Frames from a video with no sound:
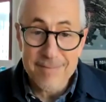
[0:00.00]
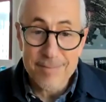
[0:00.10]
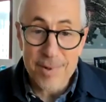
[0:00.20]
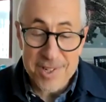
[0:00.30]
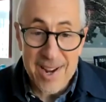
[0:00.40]

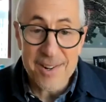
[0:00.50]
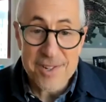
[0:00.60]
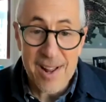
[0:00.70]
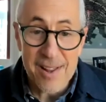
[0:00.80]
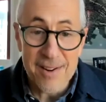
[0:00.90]
potato
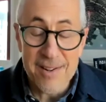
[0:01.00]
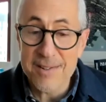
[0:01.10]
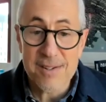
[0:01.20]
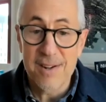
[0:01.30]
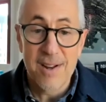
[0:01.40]
salad.
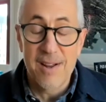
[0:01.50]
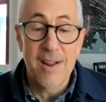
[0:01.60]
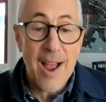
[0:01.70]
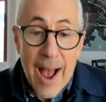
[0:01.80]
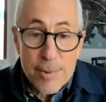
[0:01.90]
It's
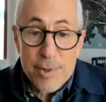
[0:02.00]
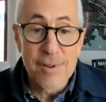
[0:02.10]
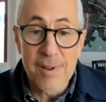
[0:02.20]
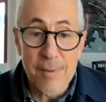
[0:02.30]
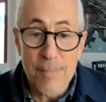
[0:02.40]

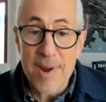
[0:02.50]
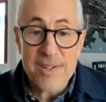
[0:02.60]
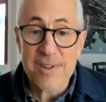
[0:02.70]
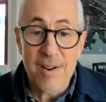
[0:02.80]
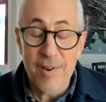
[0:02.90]
absolutely the
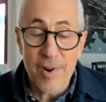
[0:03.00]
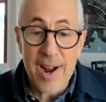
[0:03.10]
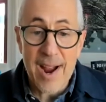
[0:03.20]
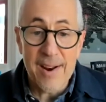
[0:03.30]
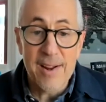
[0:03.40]
best I've ever
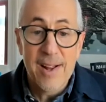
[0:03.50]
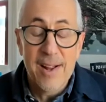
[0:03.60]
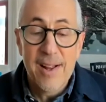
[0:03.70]
had.